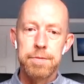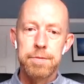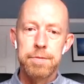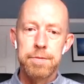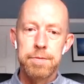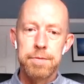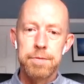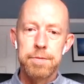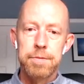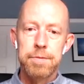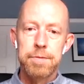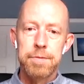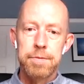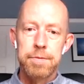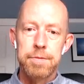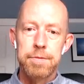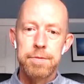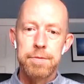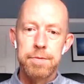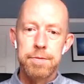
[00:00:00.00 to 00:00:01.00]

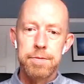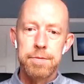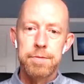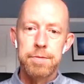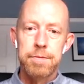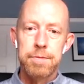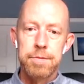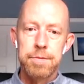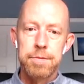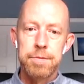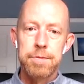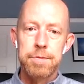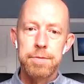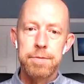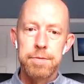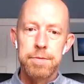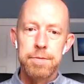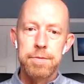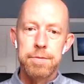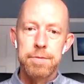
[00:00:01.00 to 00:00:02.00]

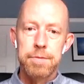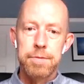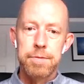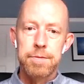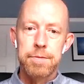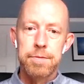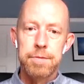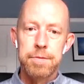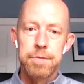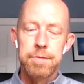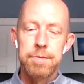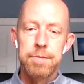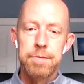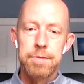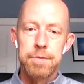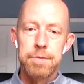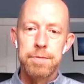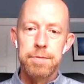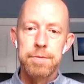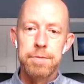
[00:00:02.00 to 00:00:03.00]

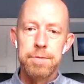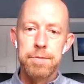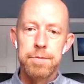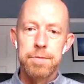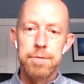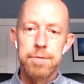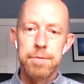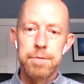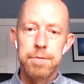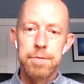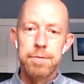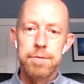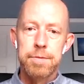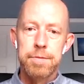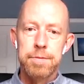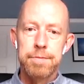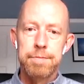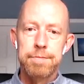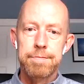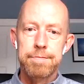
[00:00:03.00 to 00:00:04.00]

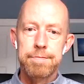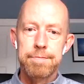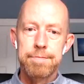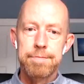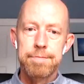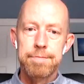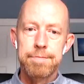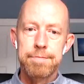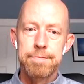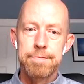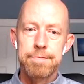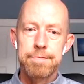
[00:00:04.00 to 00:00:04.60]
(silent)